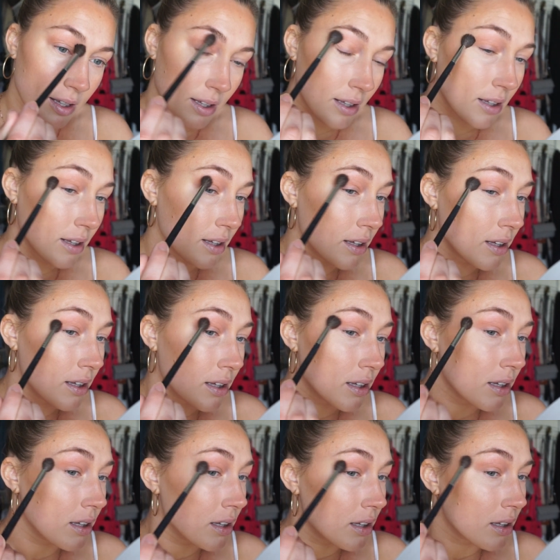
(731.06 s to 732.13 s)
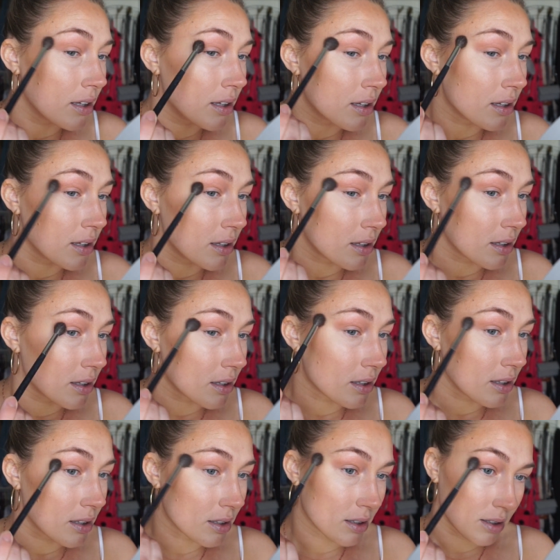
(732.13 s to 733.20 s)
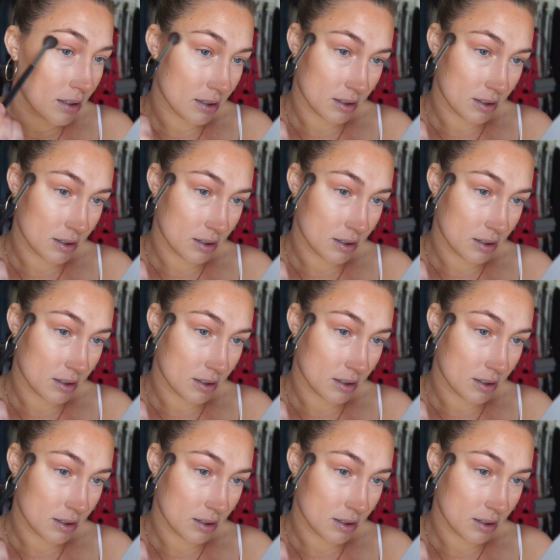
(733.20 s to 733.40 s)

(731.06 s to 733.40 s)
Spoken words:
[no speech]